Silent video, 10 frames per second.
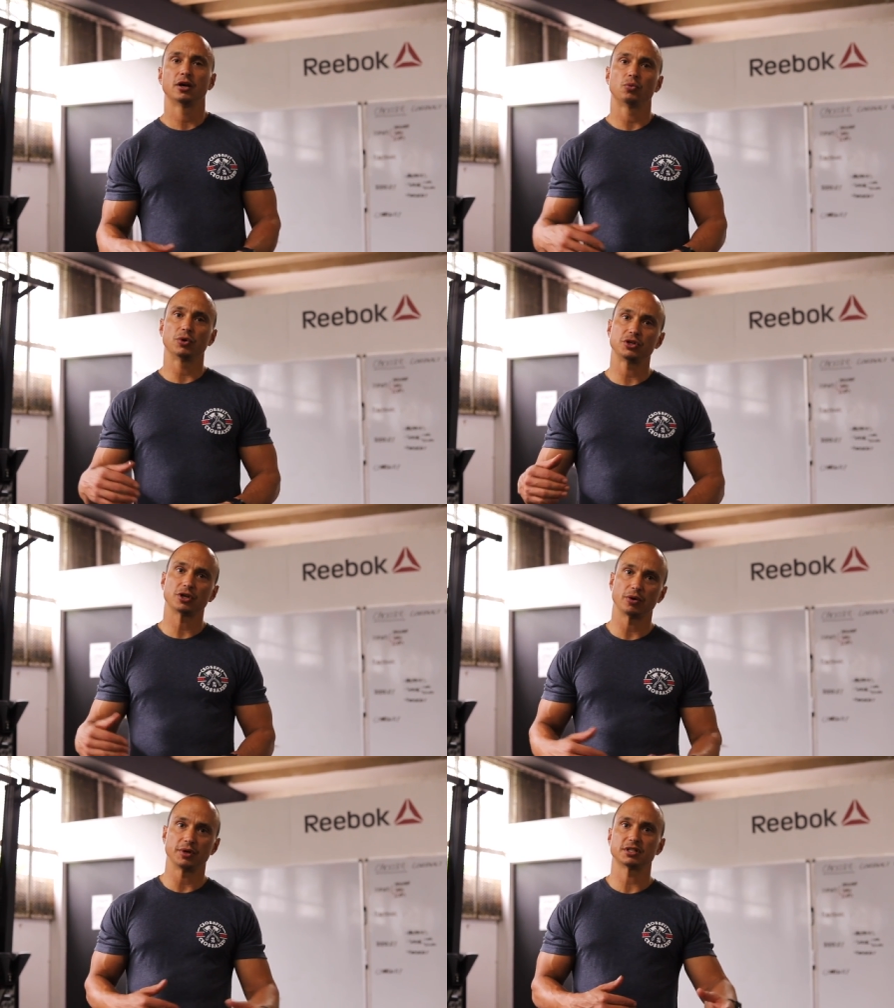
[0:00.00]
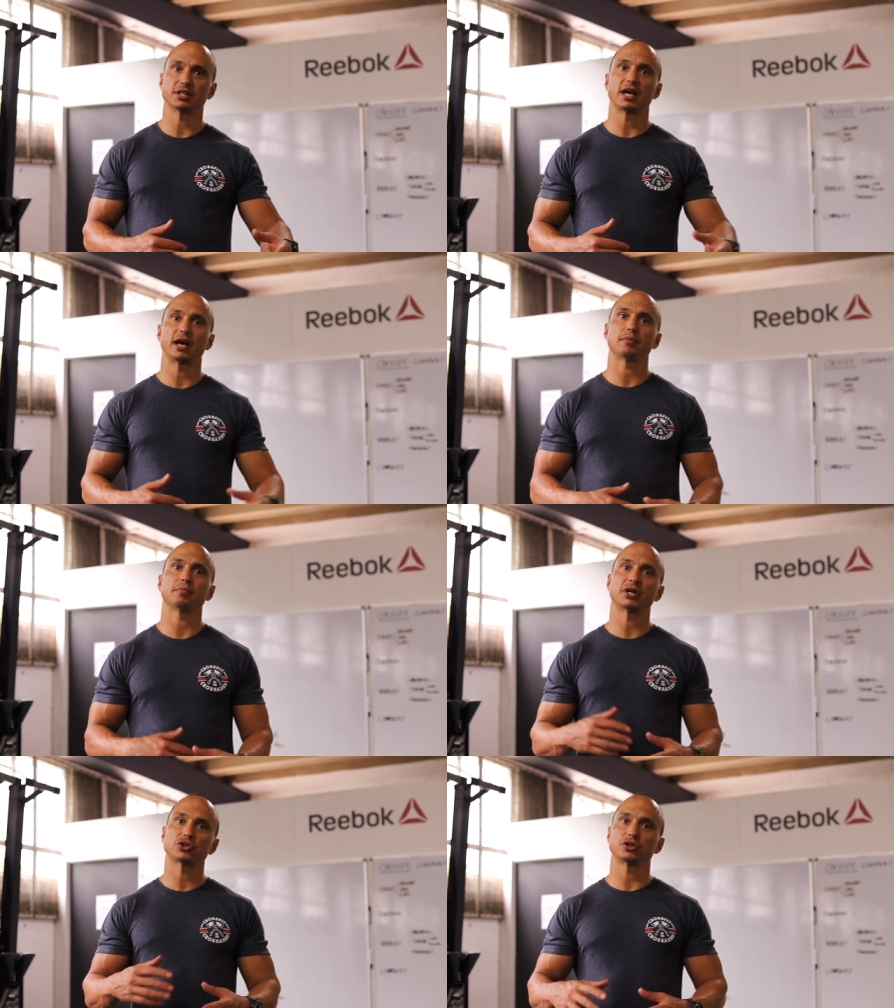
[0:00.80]
when you go into that,
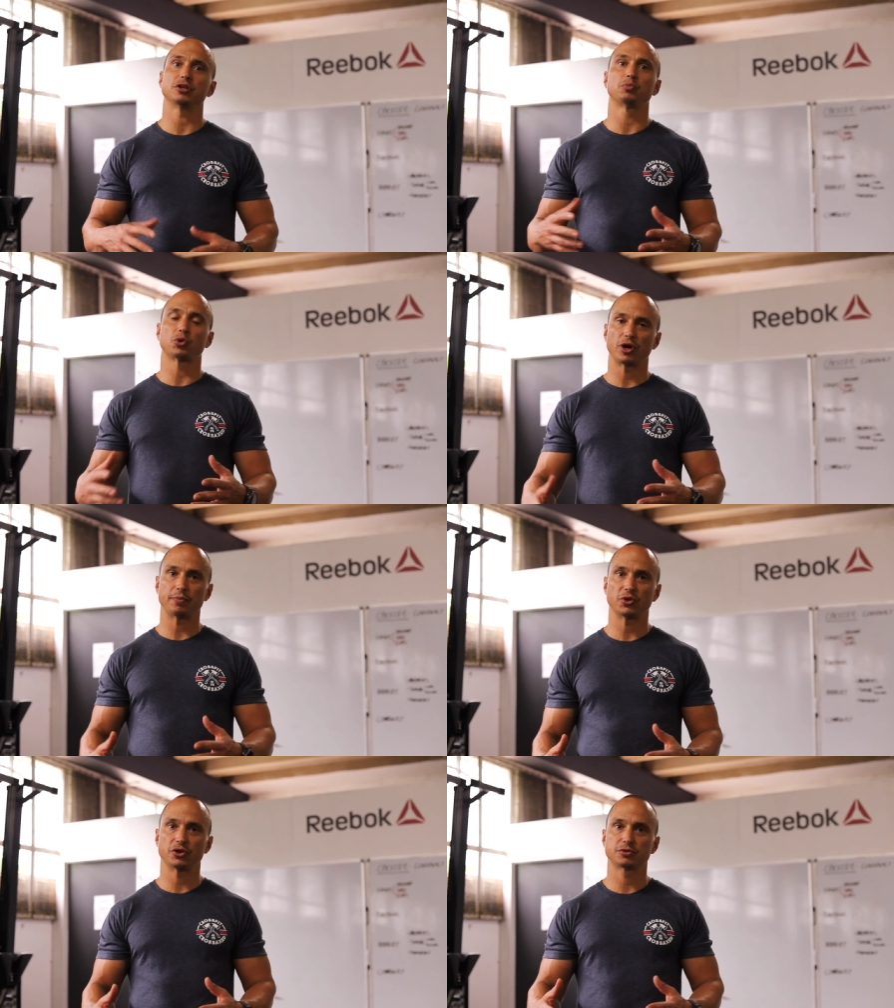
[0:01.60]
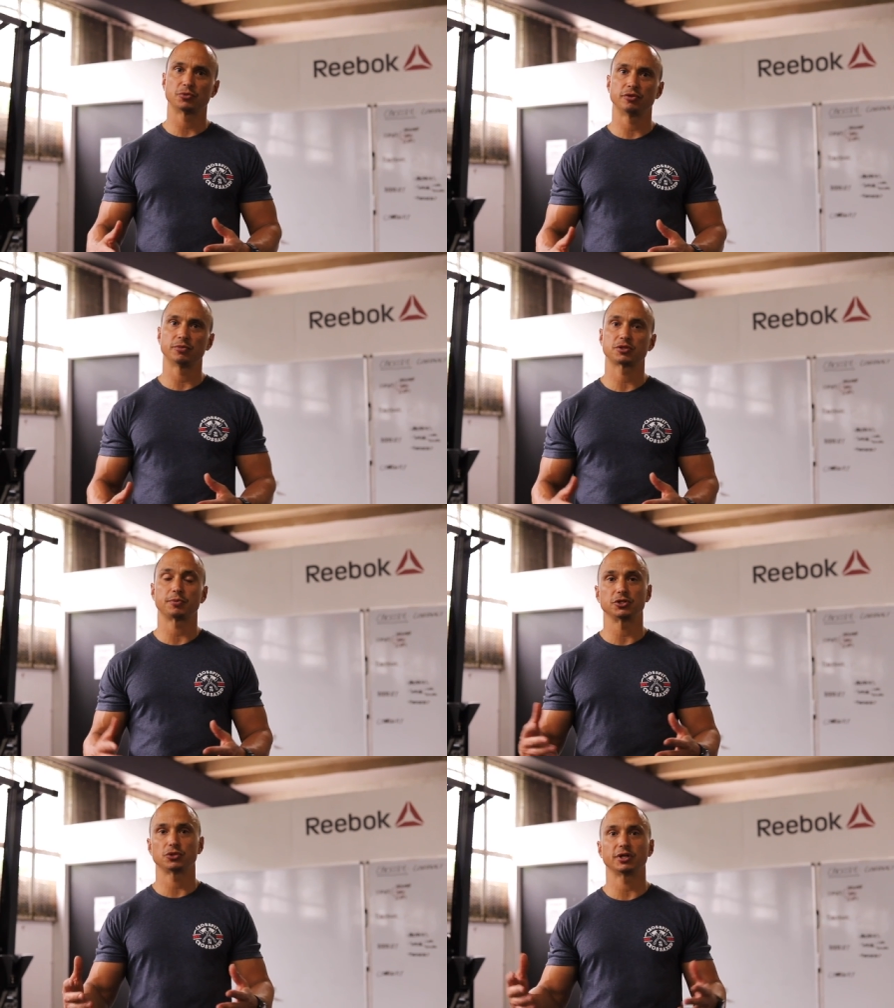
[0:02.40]
make sure you prep those movements
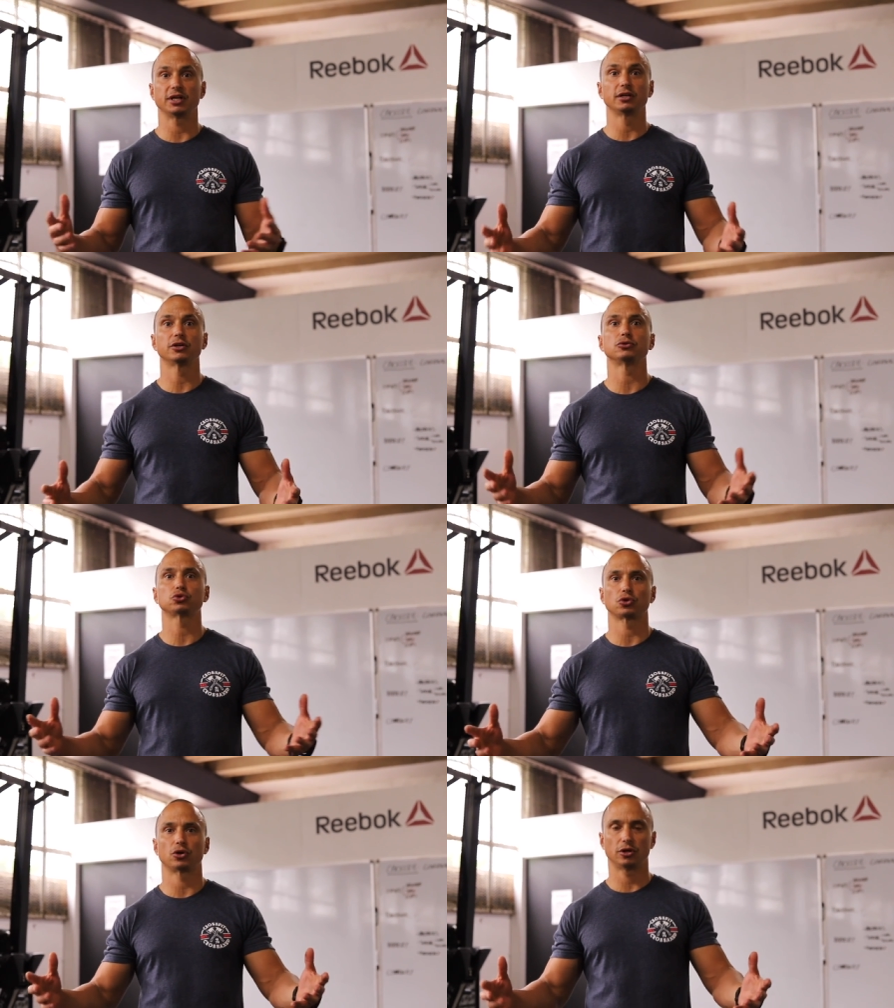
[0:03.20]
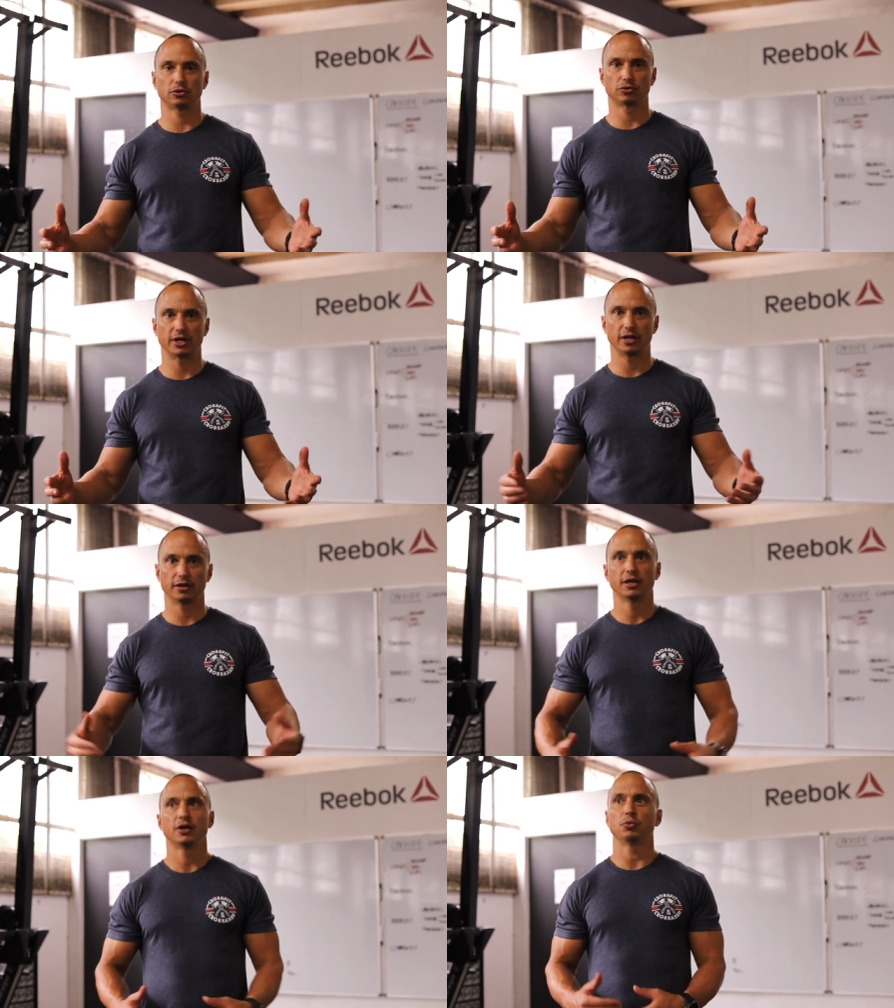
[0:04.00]
by doing a little trial round.